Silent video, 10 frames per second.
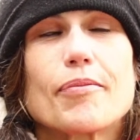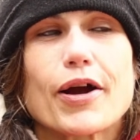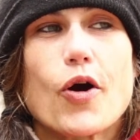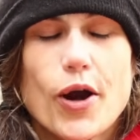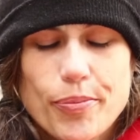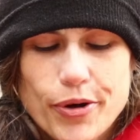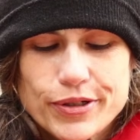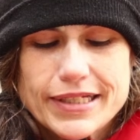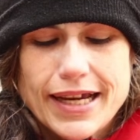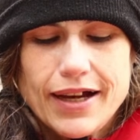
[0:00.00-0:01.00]
My car
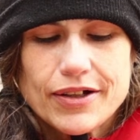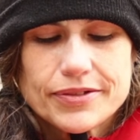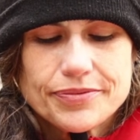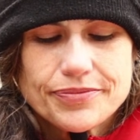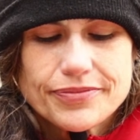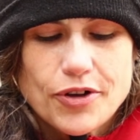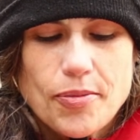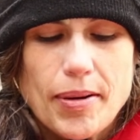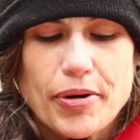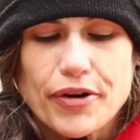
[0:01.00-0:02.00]
broke down
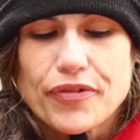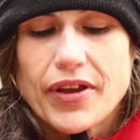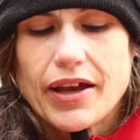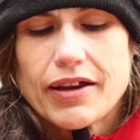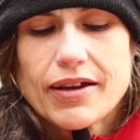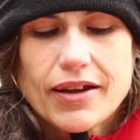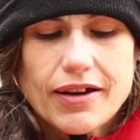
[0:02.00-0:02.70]
on my birthday.